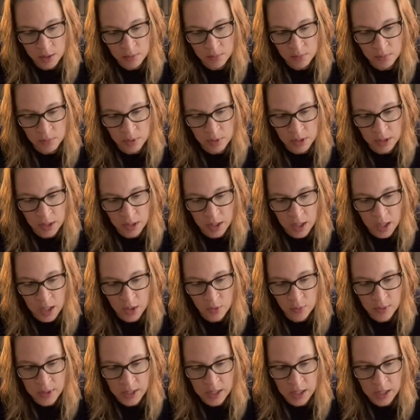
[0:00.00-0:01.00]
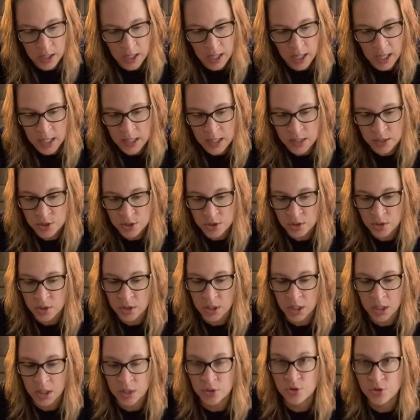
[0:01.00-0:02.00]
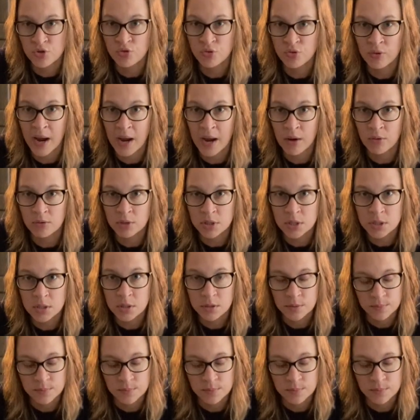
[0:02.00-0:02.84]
Malawi entered a drought.